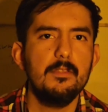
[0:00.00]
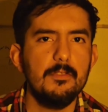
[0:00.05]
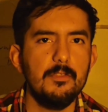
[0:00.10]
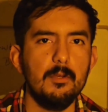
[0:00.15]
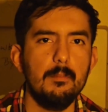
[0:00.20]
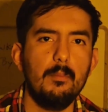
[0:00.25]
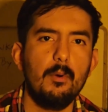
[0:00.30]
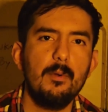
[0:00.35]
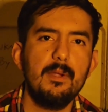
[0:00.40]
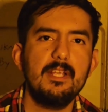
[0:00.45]

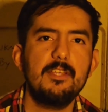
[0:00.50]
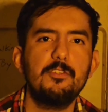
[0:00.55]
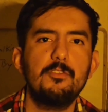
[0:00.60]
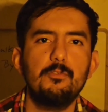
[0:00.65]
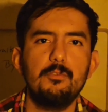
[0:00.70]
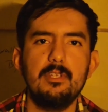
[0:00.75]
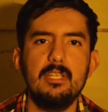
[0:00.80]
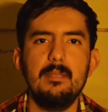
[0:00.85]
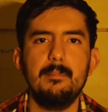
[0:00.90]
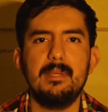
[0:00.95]
The more
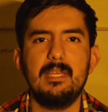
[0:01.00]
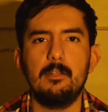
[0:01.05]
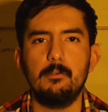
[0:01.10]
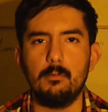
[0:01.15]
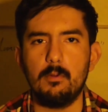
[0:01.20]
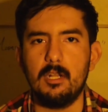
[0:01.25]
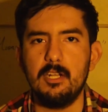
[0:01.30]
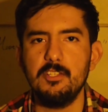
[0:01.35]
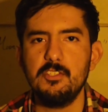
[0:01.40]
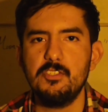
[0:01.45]
extreme and
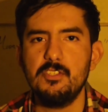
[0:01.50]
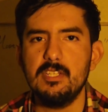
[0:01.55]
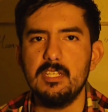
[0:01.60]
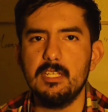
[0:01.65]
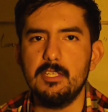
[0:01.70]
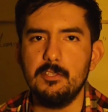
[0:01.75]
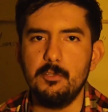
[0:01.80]
raunchy